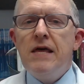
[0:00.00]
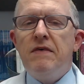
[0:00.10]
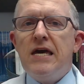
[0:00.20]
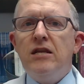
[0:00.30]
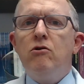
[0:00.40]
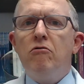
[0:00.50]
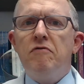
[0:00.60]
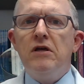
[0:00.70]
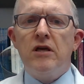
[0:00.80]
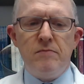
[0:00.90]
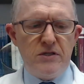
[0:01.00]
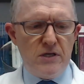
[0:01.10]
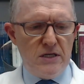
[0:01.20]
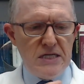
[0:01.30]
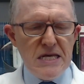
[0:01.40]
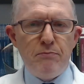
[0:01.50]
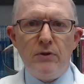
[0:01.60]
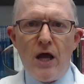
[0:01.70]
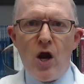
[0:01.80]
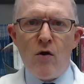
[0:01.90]
The endothelium is a deep
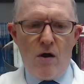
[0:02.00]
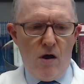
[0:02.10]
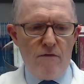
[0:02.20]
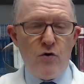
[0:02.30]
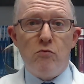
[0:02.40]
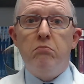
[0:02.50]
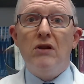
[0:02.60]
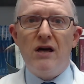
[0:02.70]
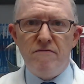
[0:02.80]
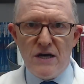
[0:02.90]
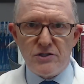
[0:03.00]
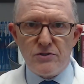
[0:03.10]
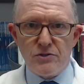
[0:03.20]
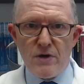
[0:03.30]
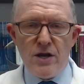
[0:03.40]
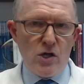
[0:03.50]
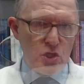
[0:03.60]
layer of your blood vessels, right? And I'll